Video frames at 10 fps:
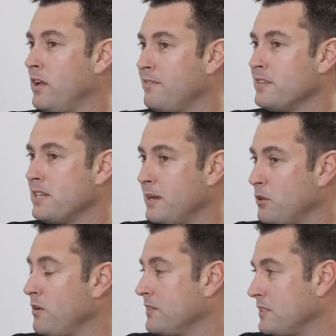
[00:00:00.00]
have the
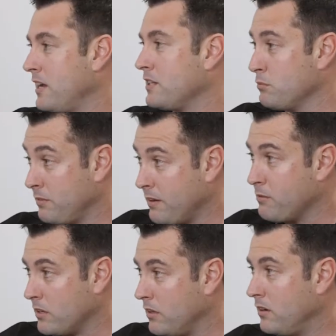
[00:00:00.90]
same conversation with
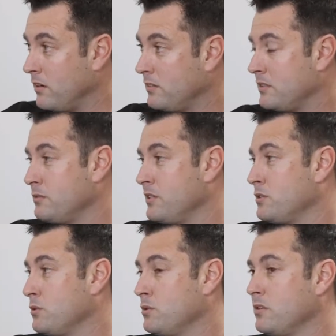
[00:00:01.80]
every client to
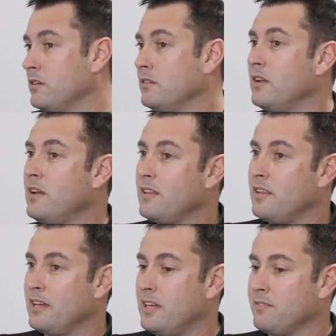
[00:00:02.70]
ensure that
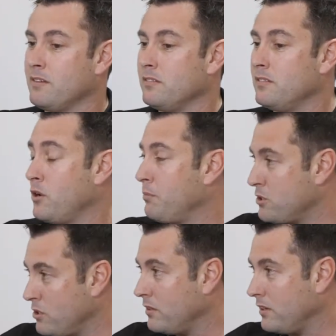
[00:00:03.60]
they're given the
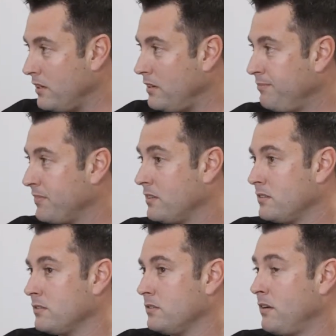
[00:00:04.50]
opportunity
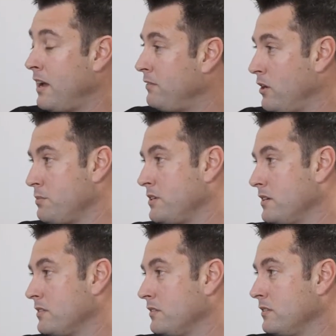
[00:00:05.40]
to have loan
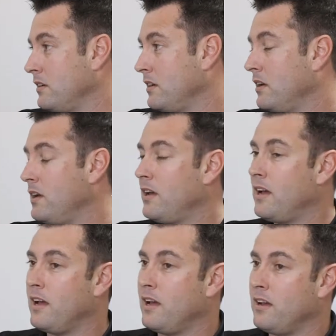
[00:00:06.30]
protection.
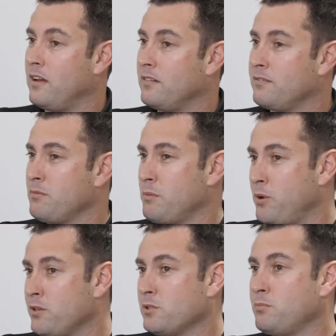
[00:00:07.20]
From a
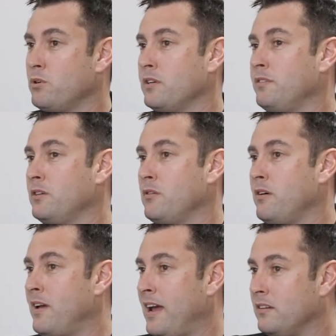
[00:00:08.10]
personal point of view,
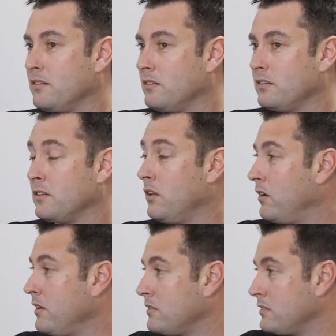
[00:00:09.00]
I've had
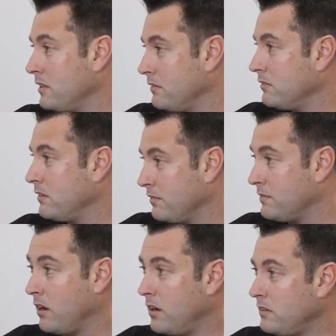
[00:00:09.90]
clients that
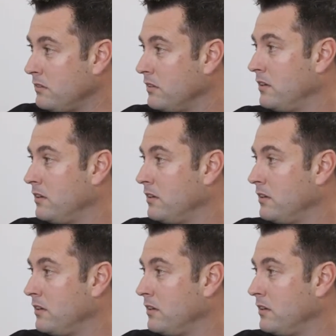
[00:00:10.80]
have died.